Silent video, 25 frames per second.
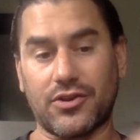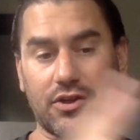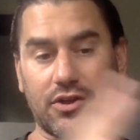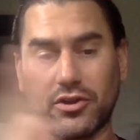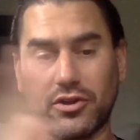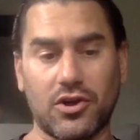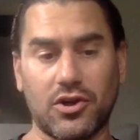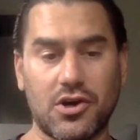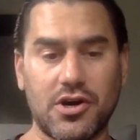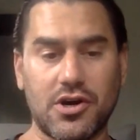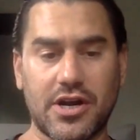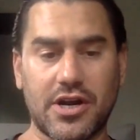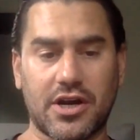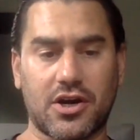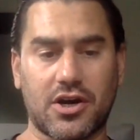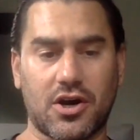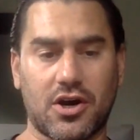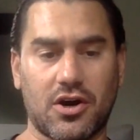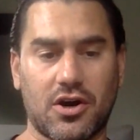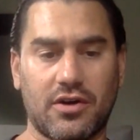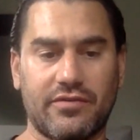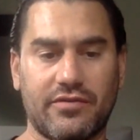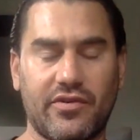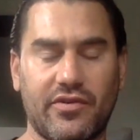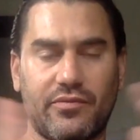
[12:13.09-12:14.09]
the learning
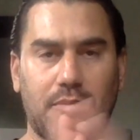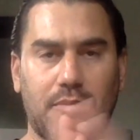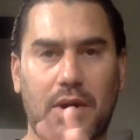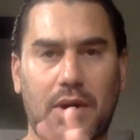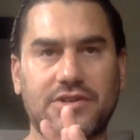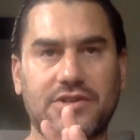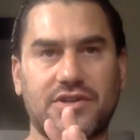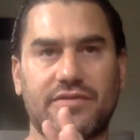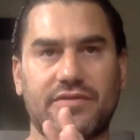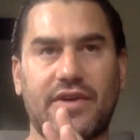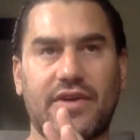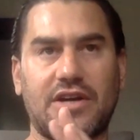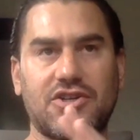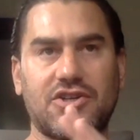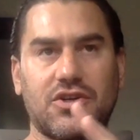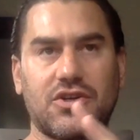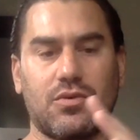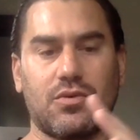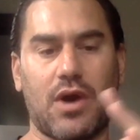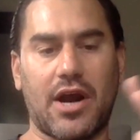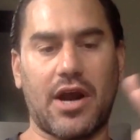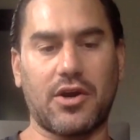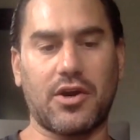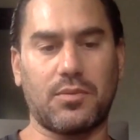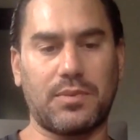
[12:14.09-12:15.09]
curve of preservation
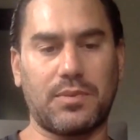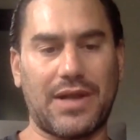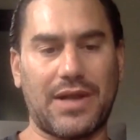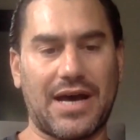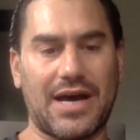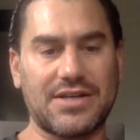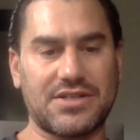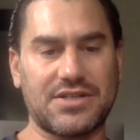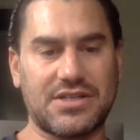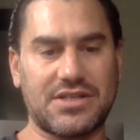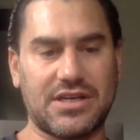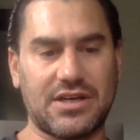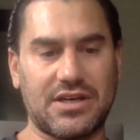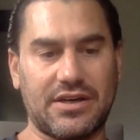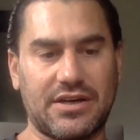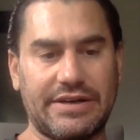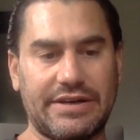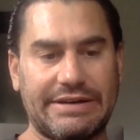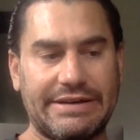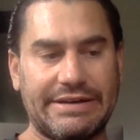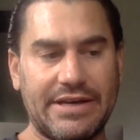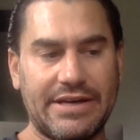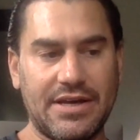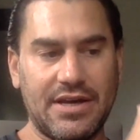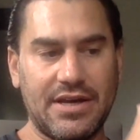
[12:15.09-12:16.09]
rhinoplasty
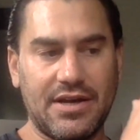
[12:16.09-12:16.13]
and